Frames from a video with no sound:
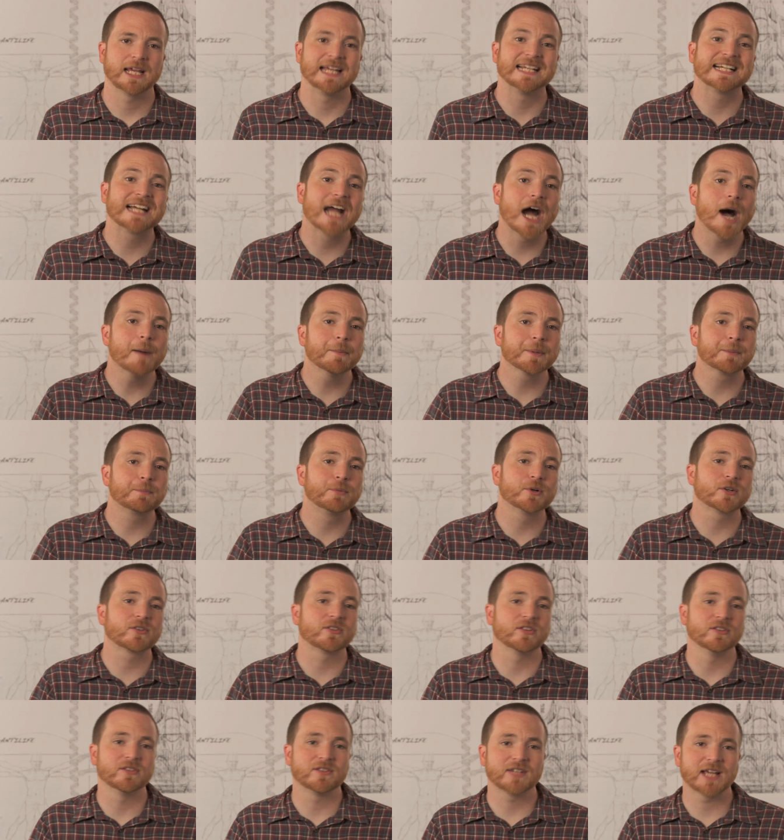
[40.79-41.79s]
In comic
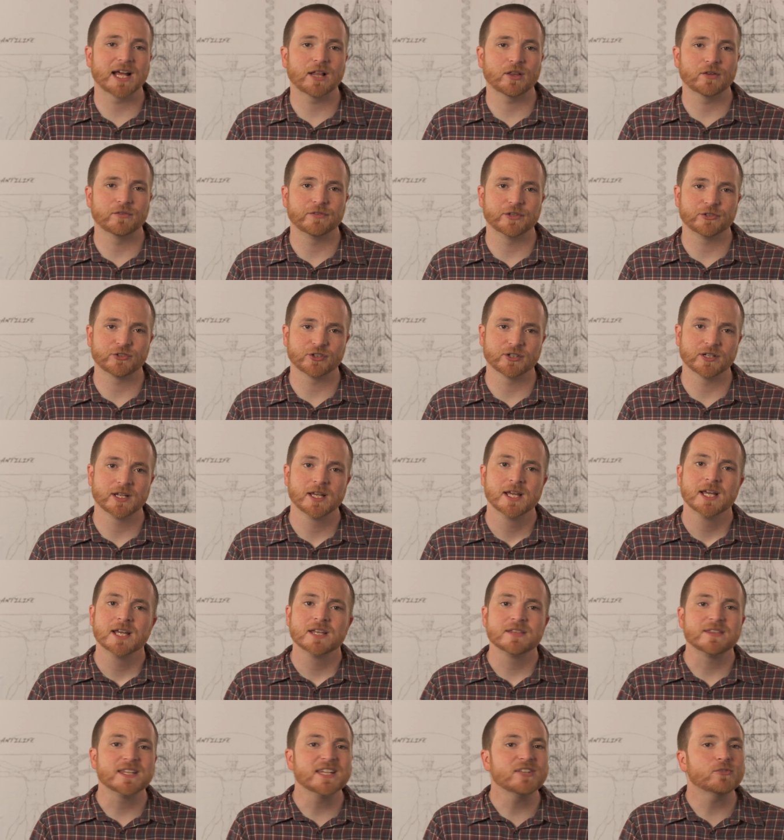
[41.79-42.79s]
books and television,
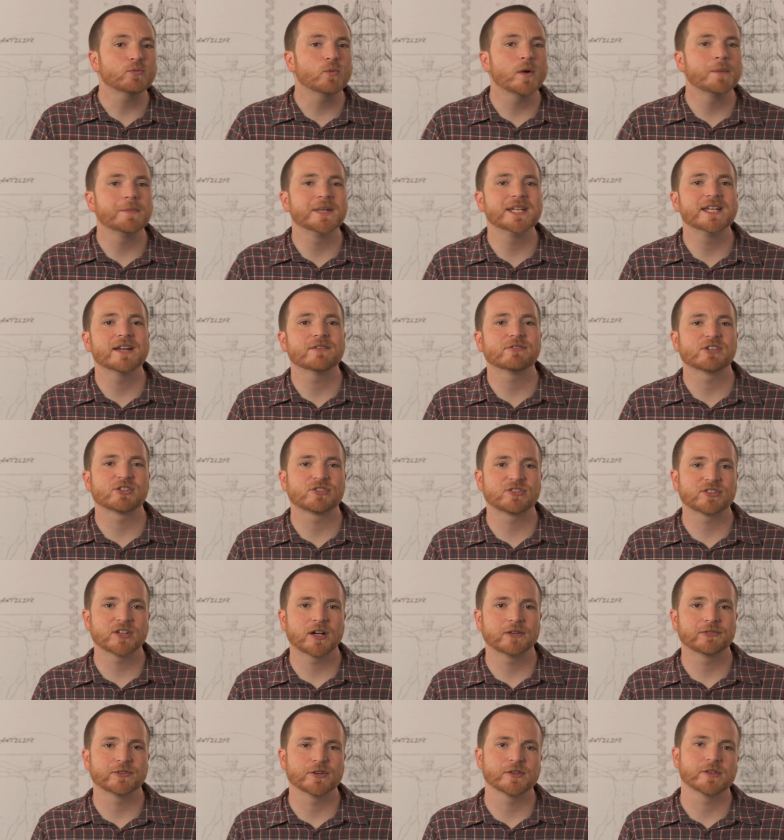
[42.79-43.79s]
these women never
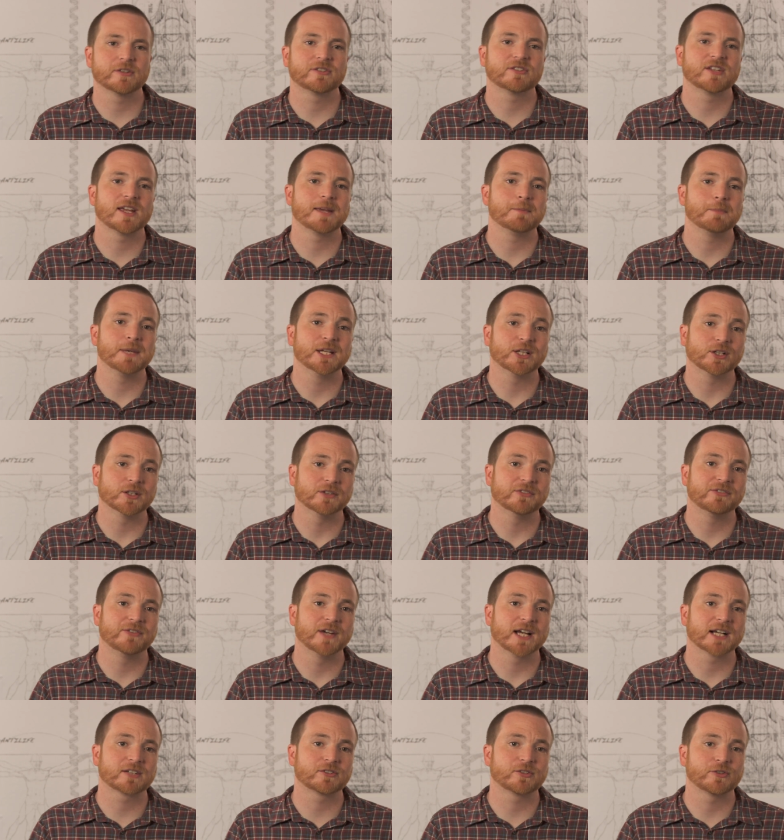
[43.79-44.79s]
suffer the same ill
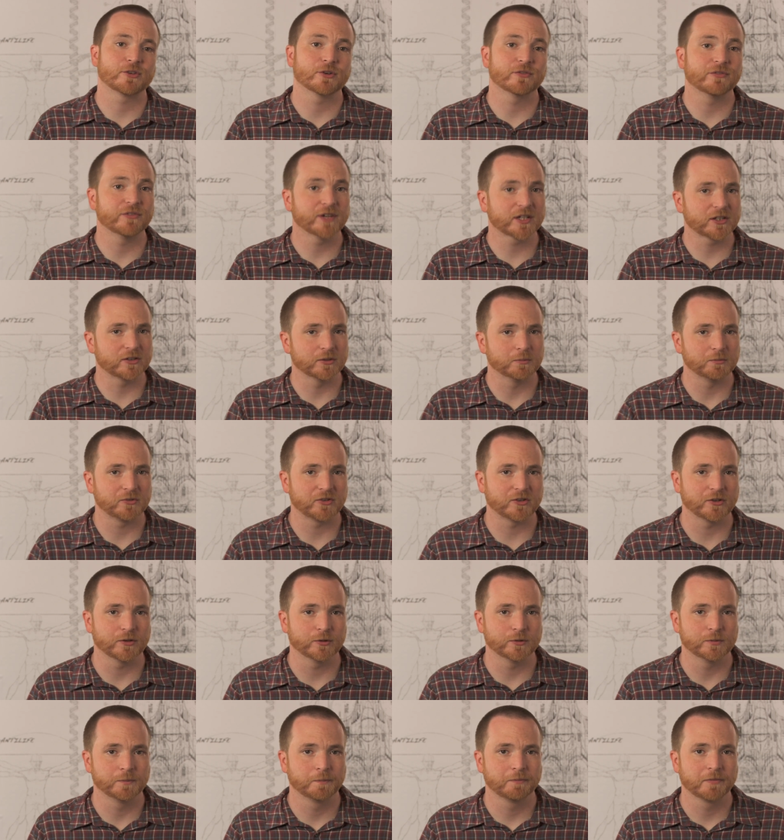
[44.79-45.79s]
effects their victims
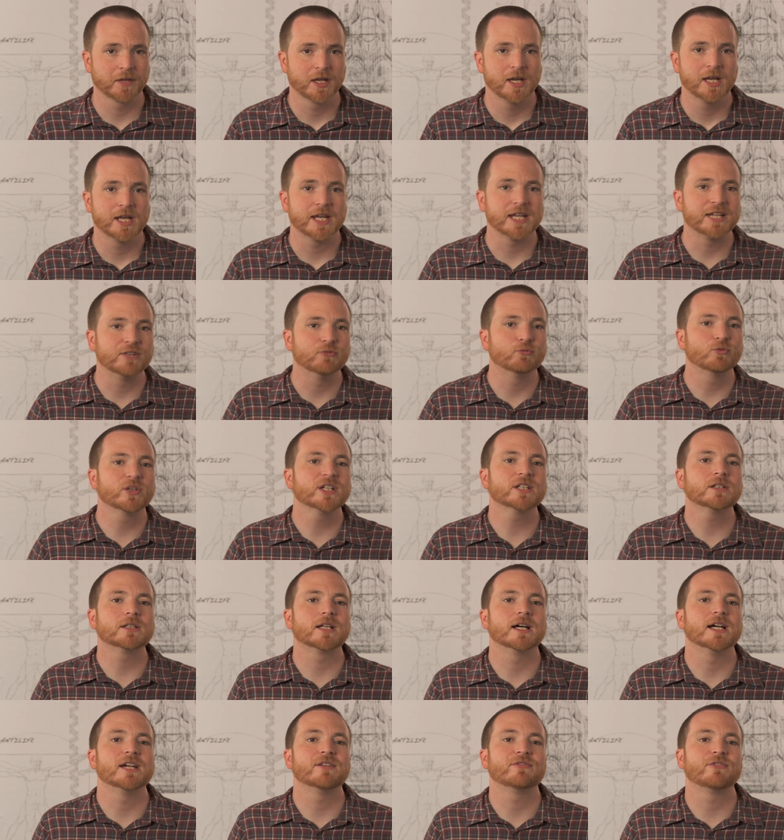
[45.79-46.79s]
do. In real
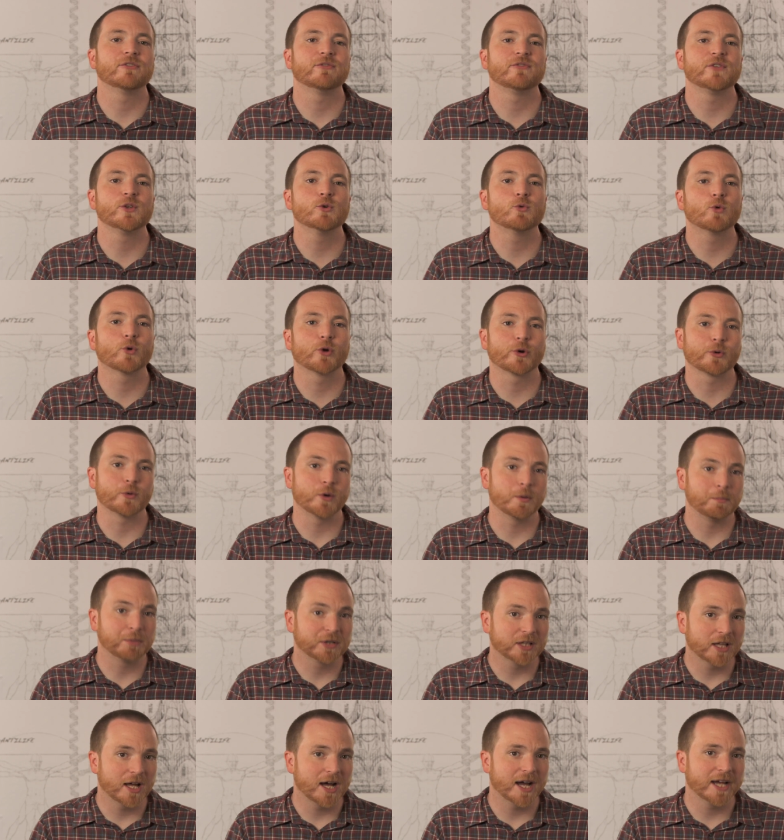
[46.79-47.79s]
life, if you were to
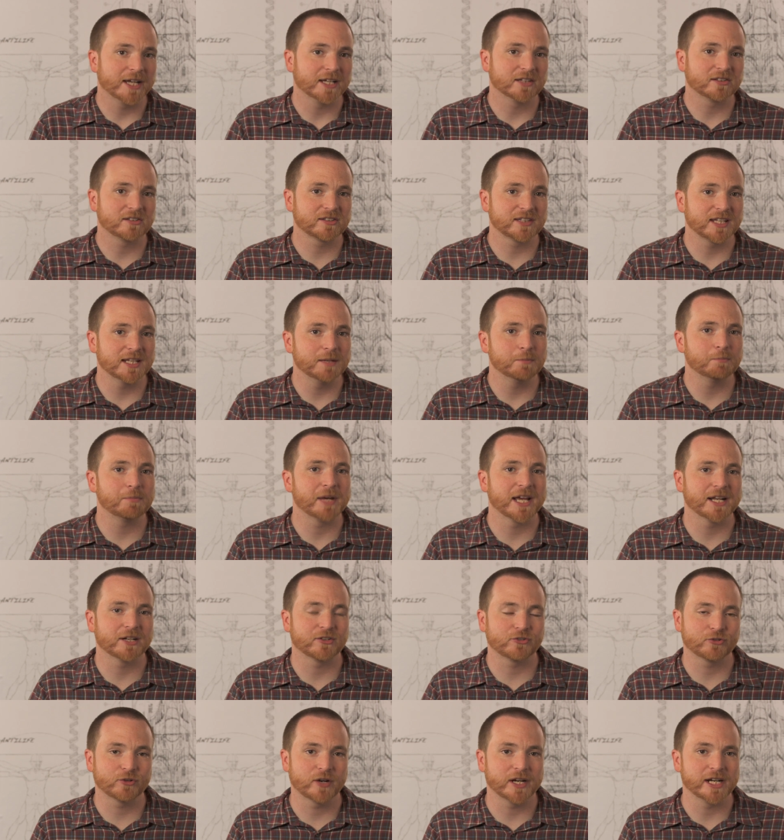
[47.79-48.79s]
apply a
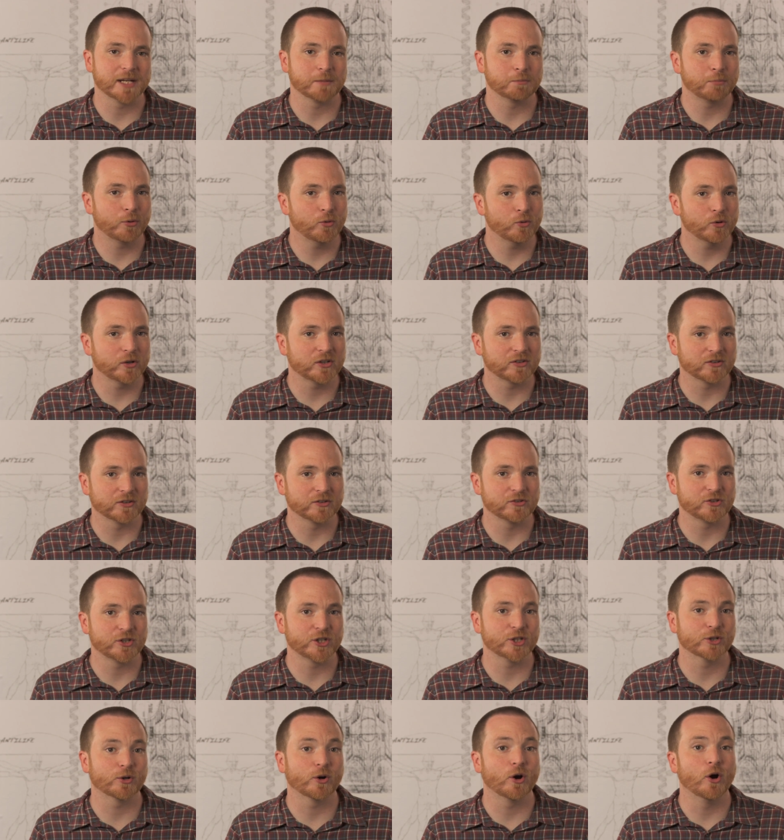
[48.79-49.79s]
skin-penetrating poison
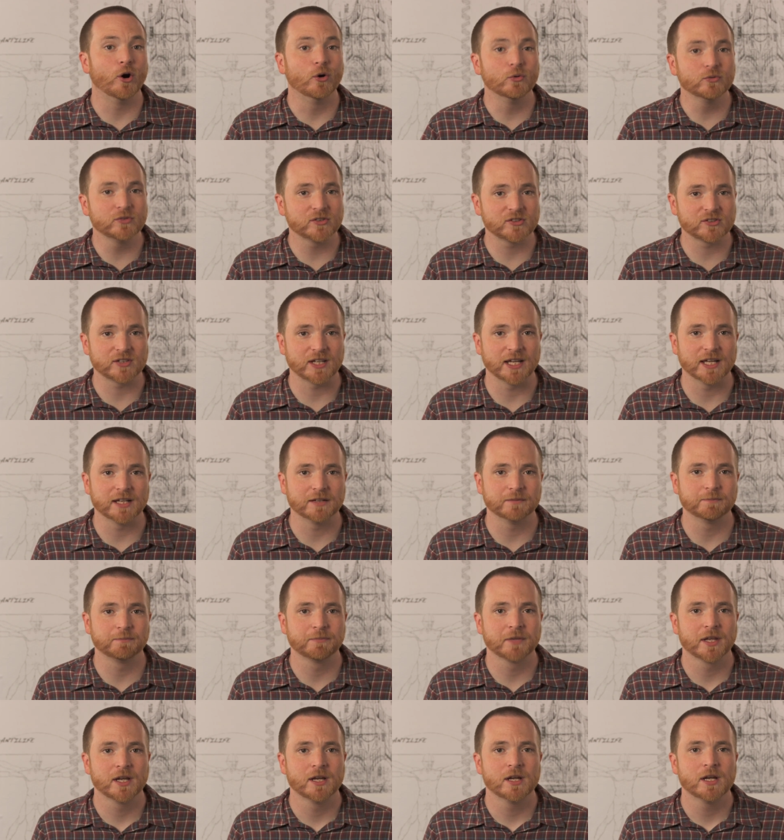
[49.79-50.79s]
to your own skin,
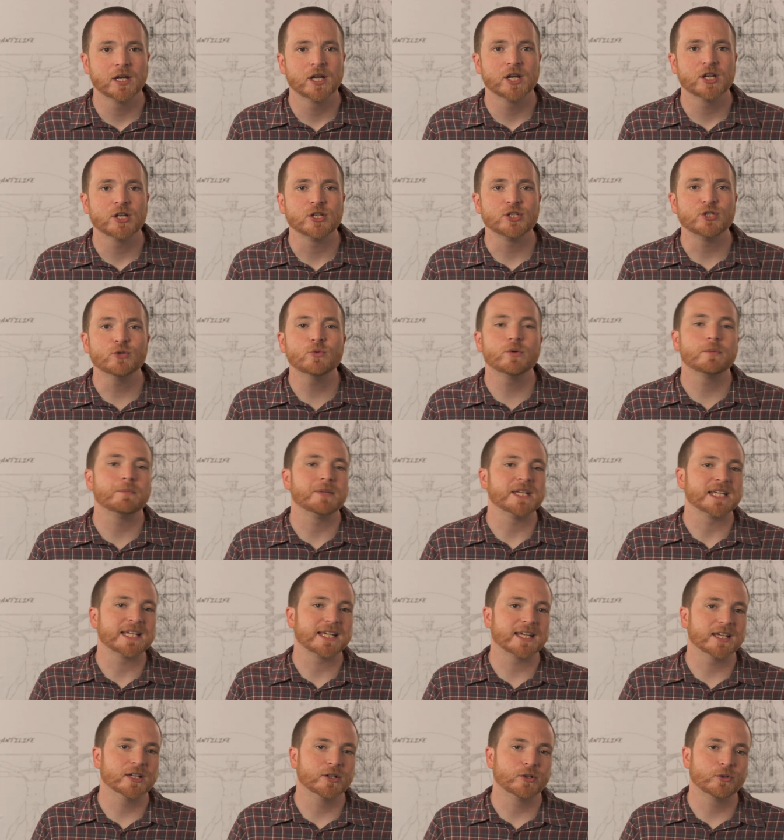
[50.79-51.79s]
you would be
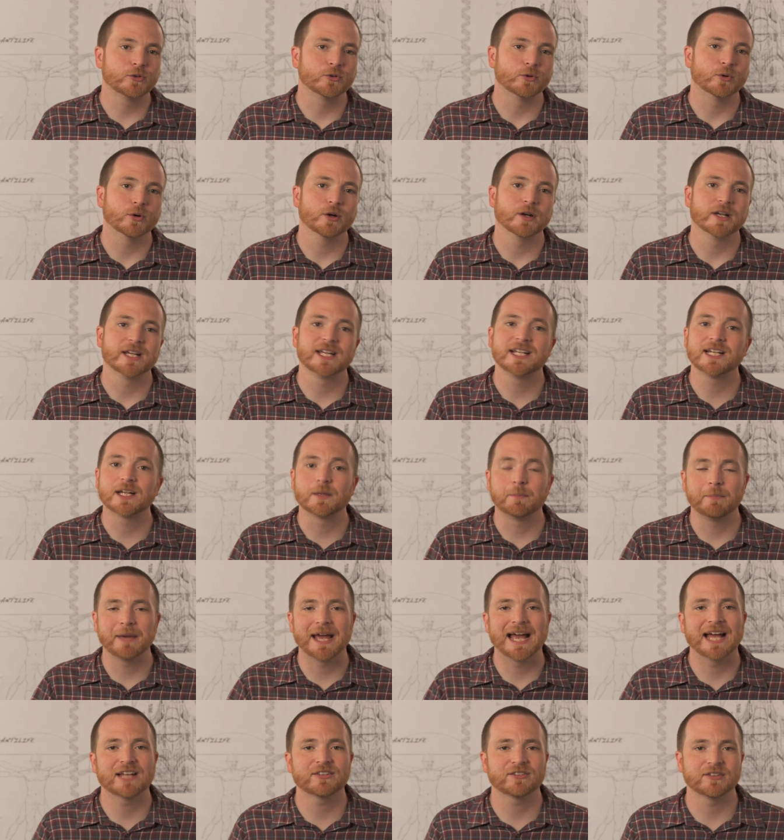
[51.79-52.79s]
killed or
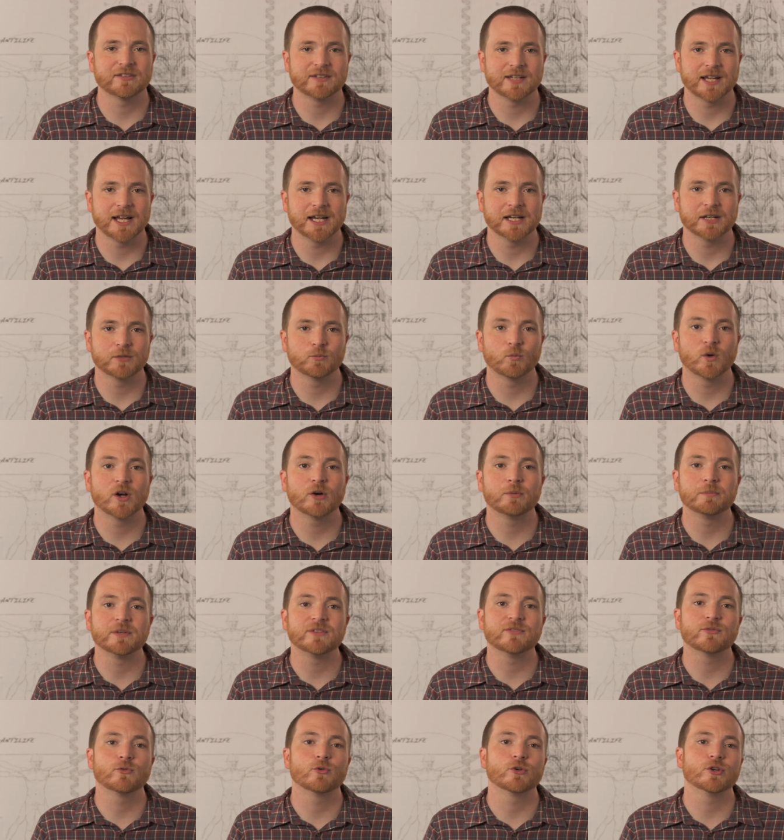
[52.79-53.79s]
incapacitated well
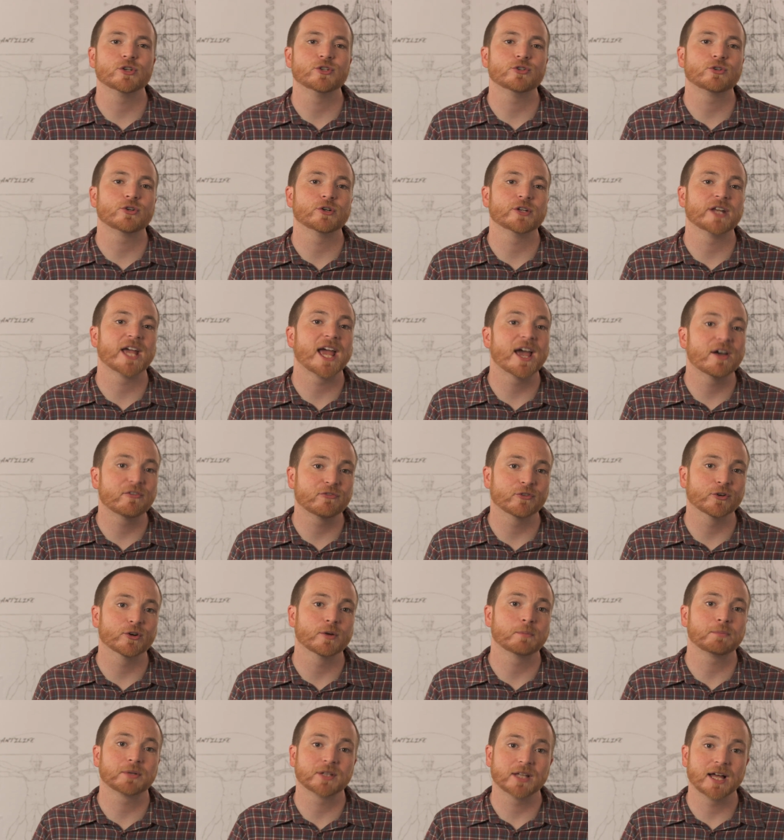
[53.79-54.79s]
before you could
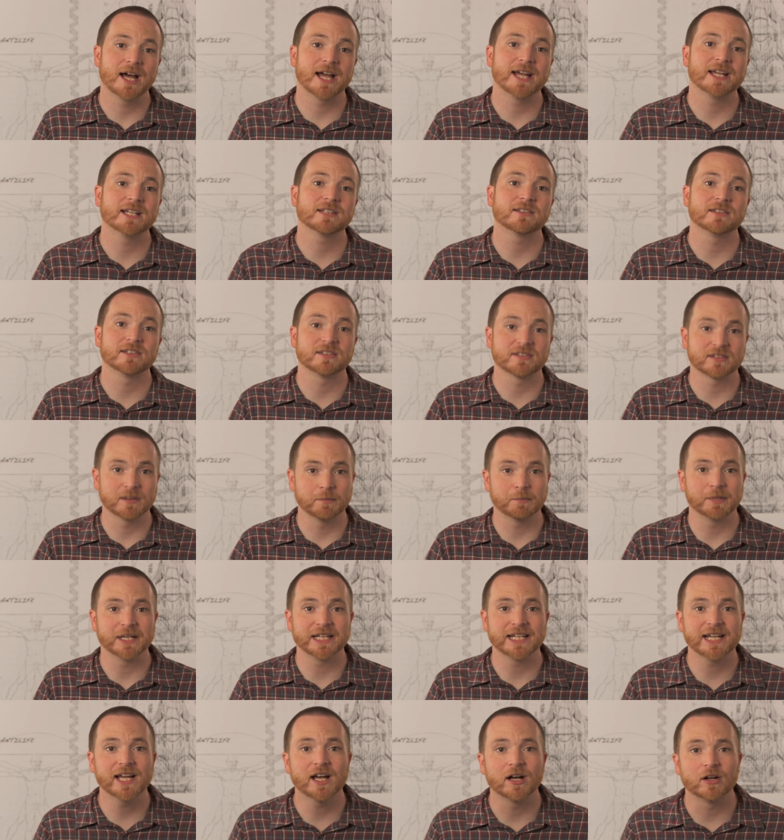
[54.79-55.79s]
ever apply it to
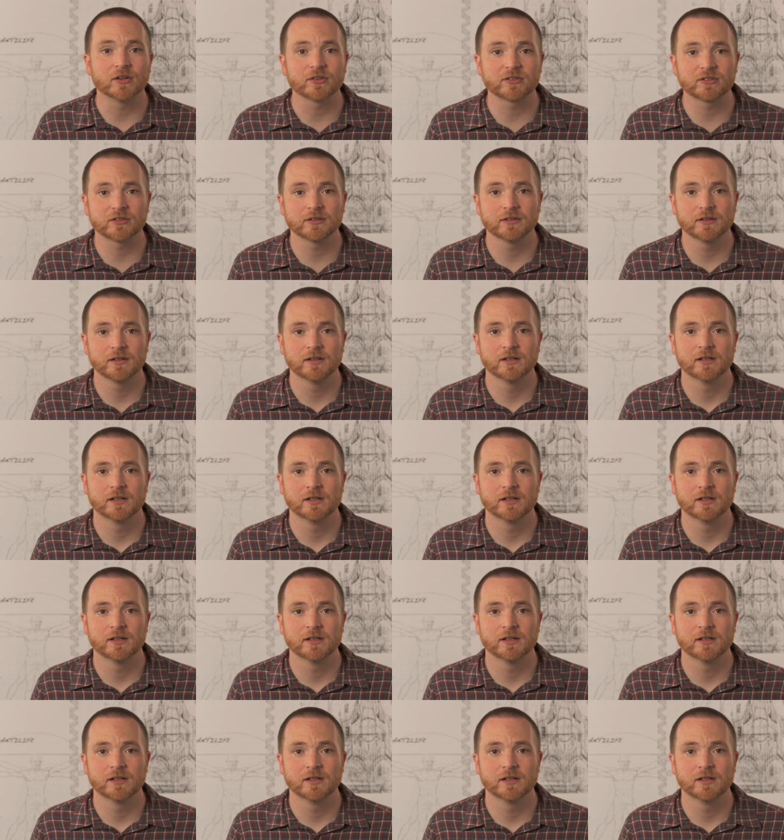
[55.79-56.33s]
somebody else,